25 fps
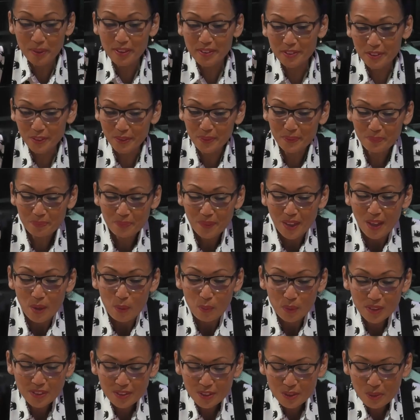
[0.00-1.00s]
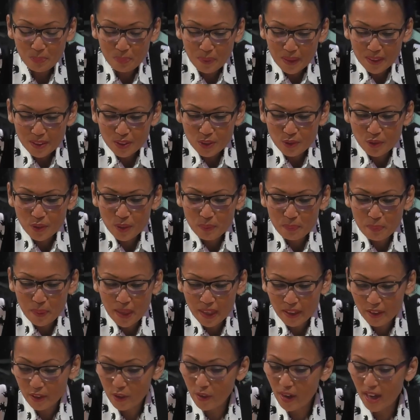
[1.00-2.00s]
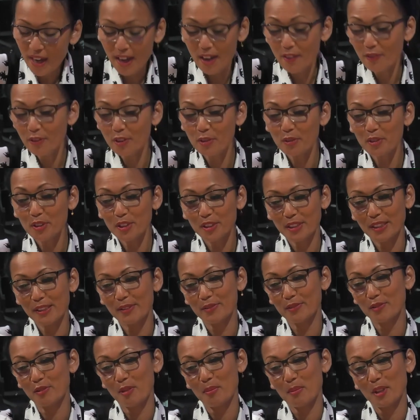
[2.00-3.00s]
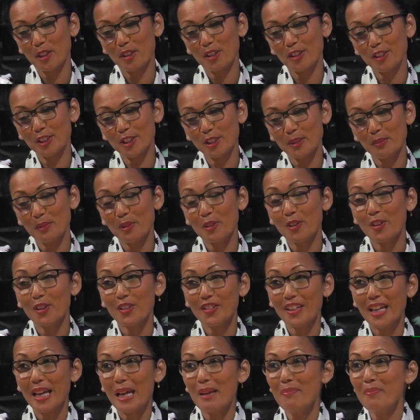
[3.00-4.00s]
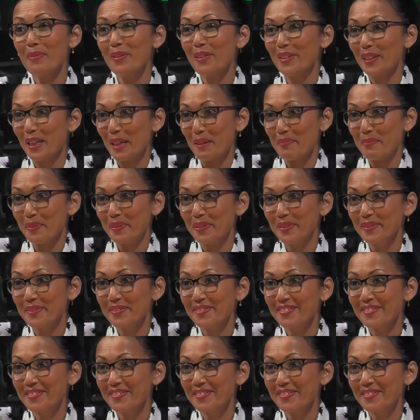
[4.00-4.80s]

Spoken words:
Peter. What's the best feedback you ever received from a customer on the Appical app?